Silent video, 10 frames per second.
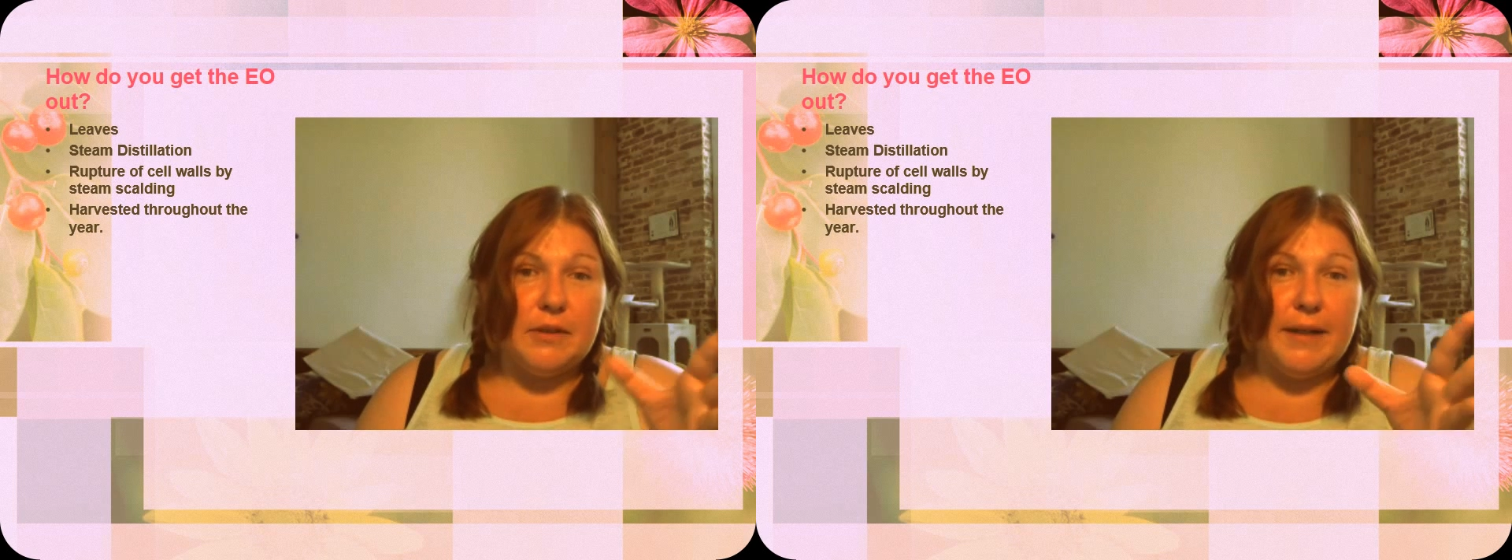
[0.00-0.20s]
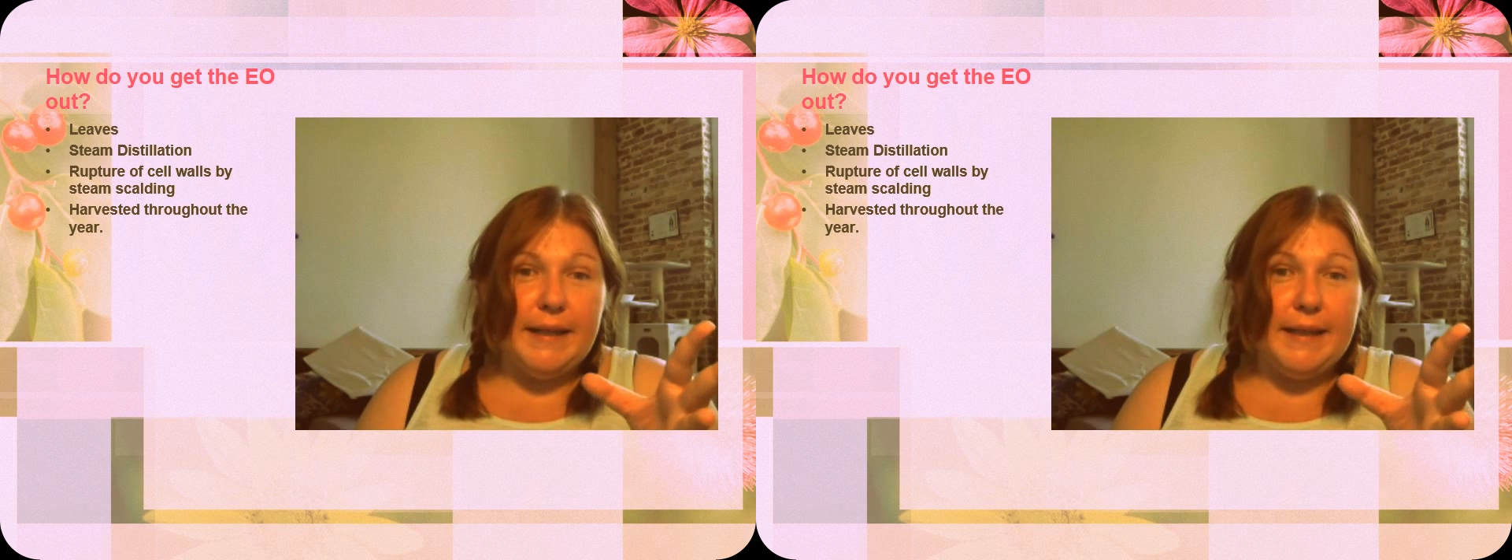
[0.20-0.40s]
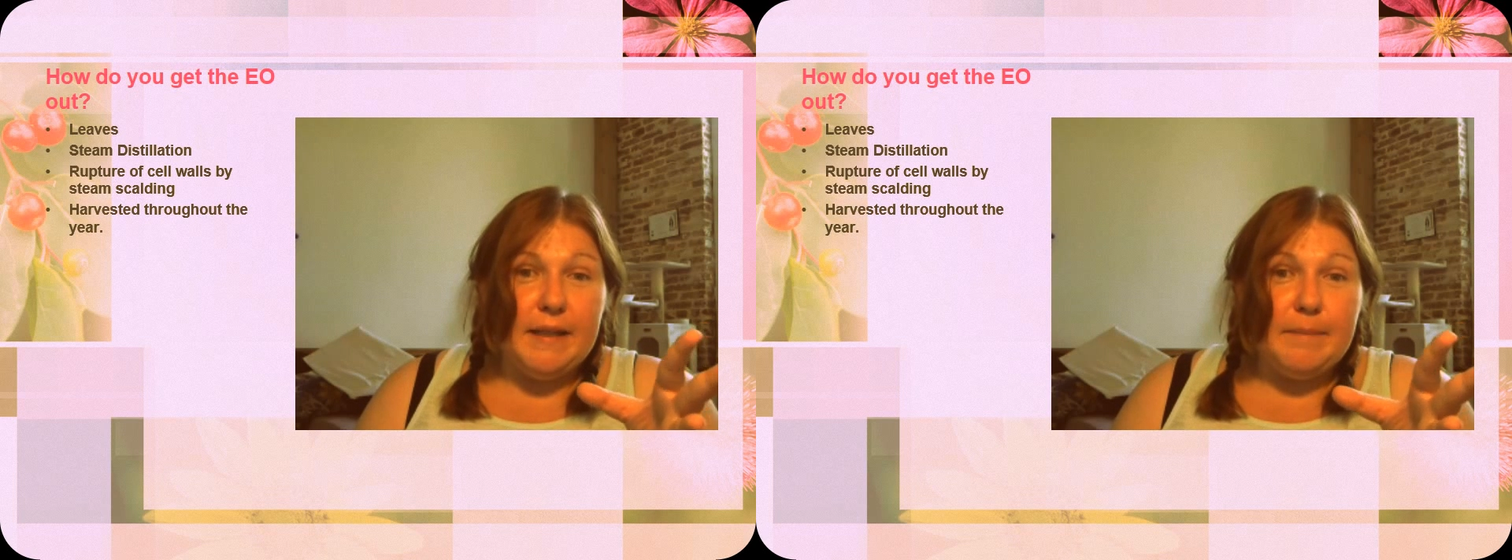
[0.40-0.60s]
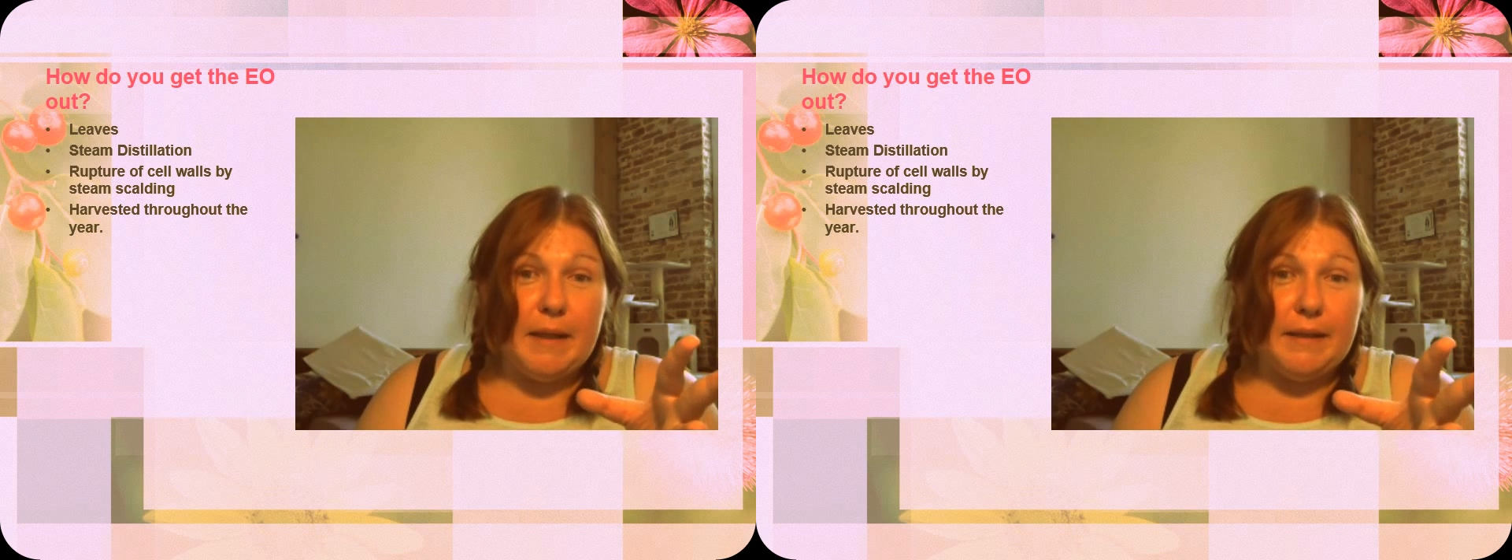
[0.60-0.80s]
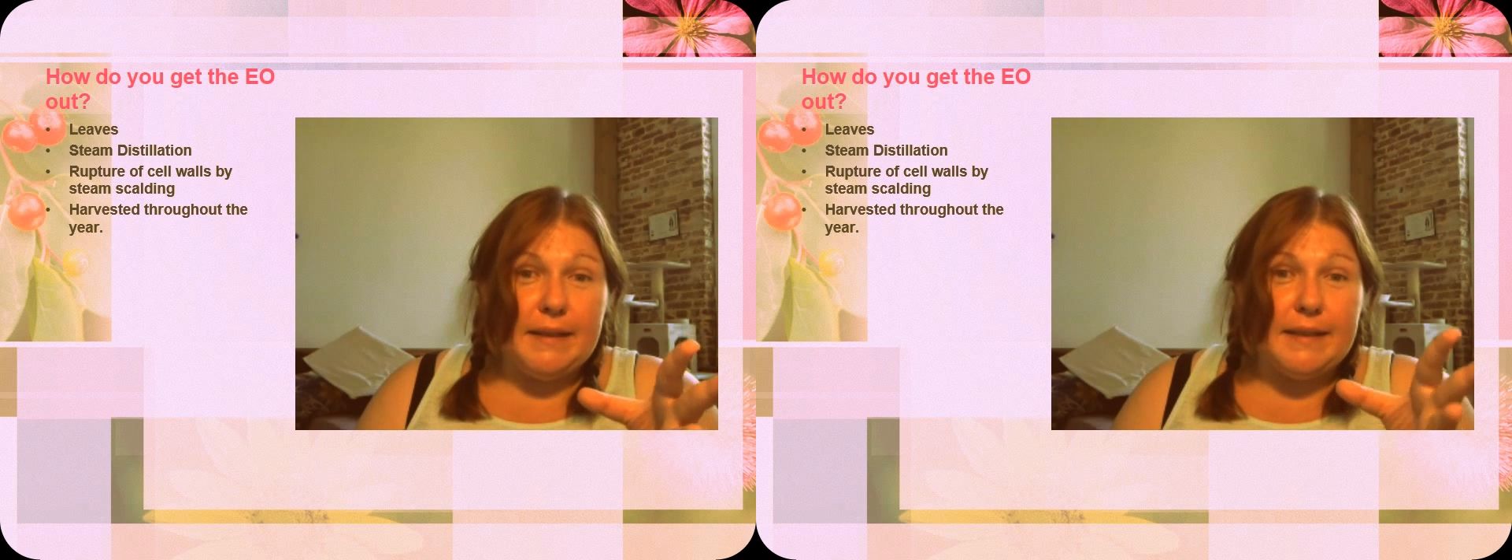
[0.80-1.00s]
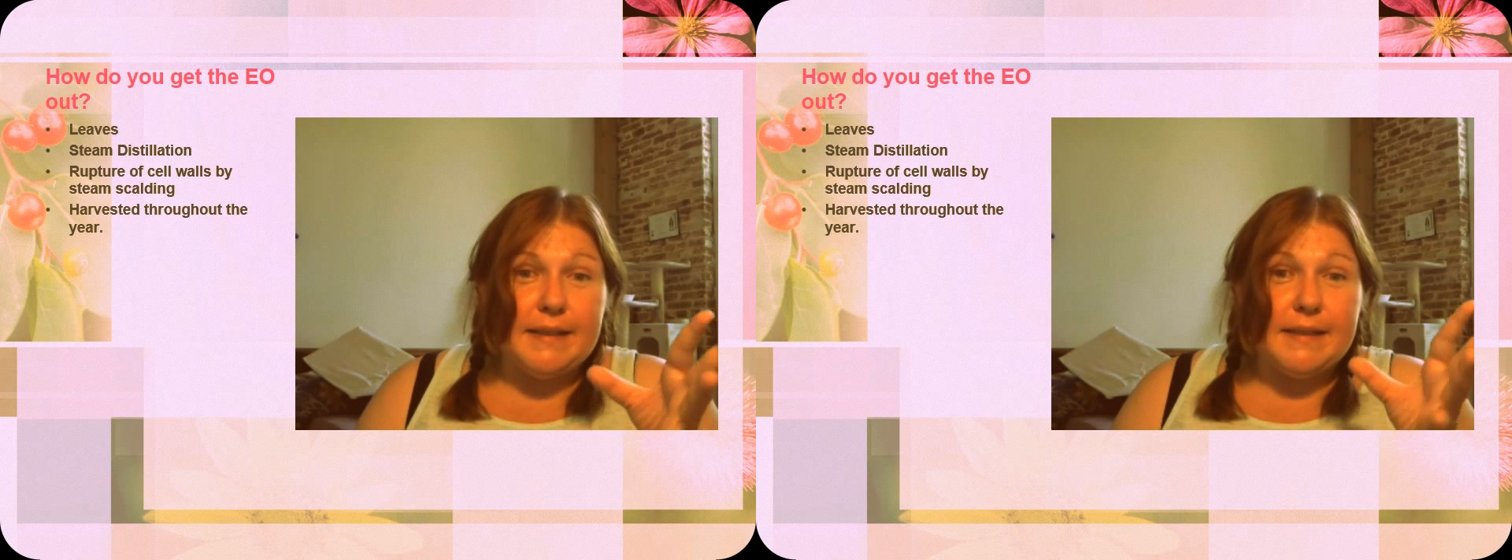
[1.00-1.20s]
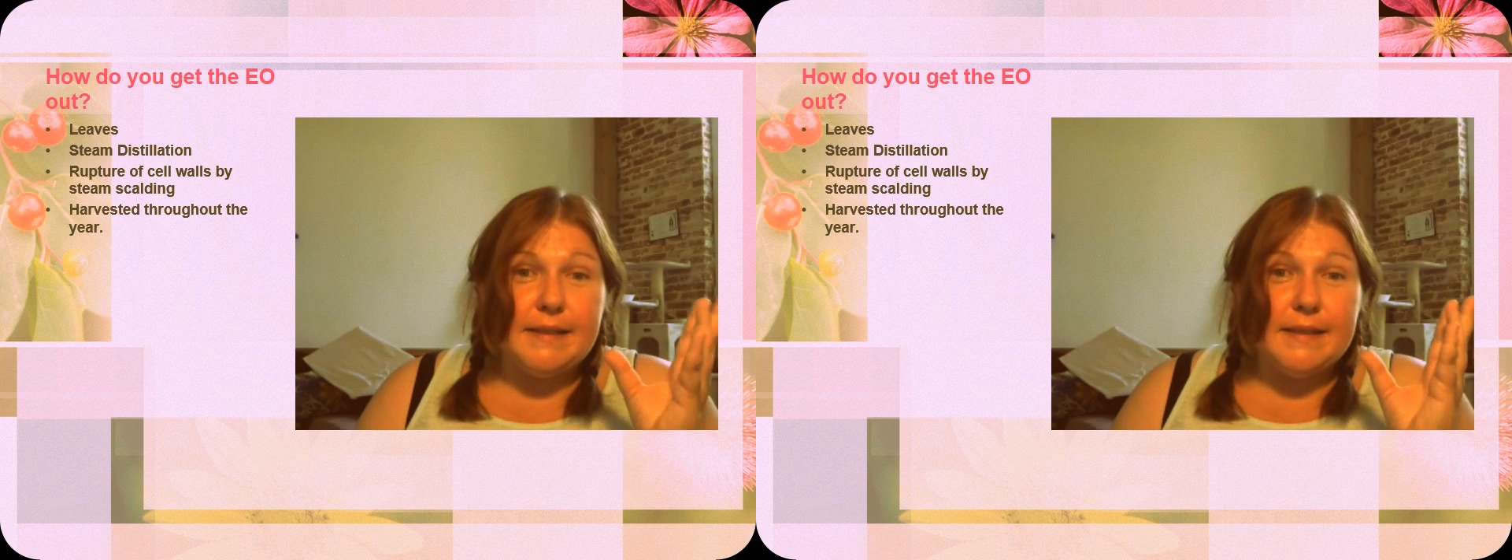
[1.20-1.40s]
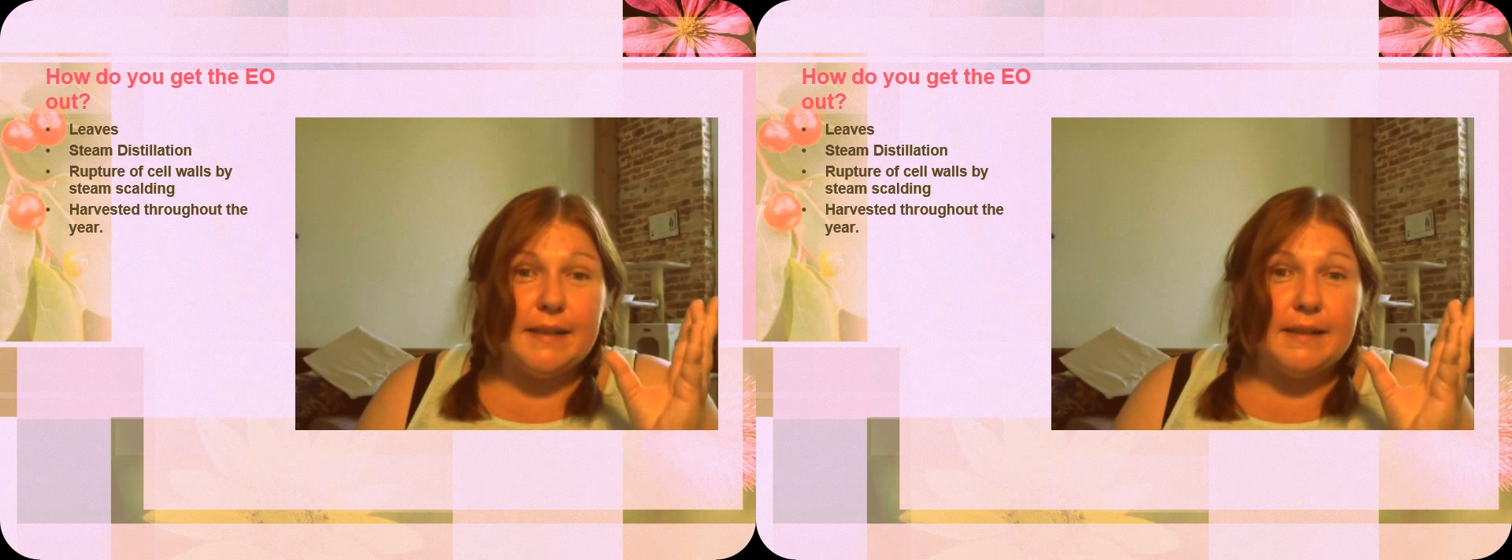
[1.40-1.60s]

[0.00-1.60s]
great thing about this